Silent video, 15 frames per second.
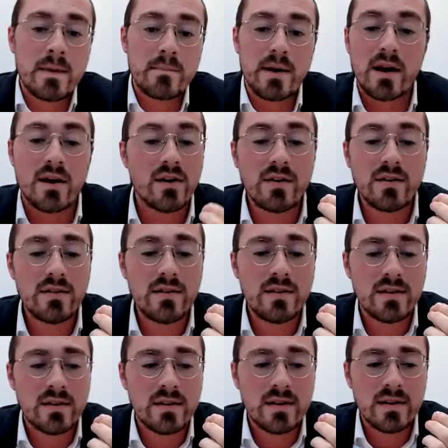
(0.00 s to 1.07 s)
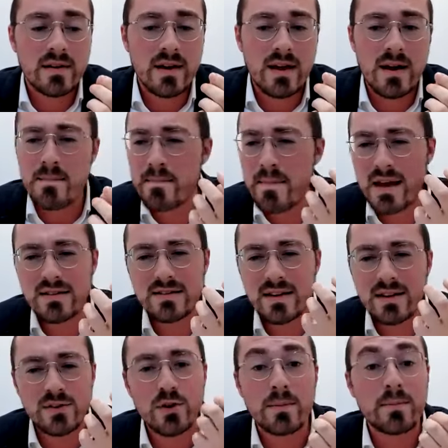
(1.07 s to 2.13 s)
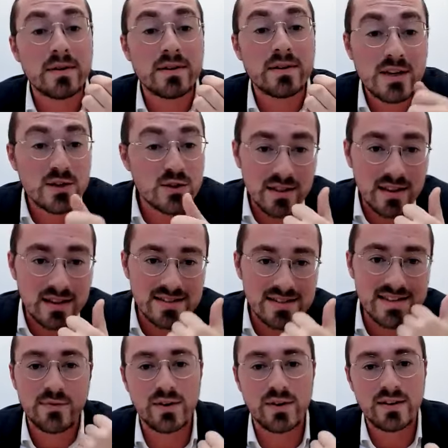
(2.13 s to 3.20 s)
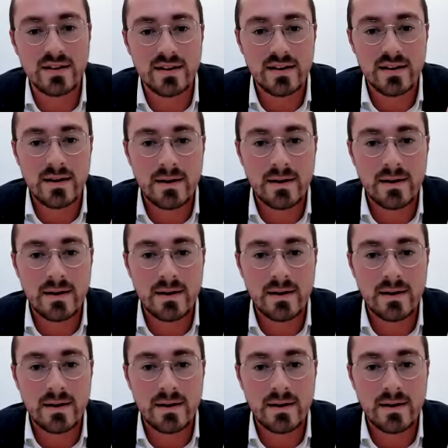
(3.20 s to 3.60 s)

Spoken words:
But I heard an amazing interpretation that's different,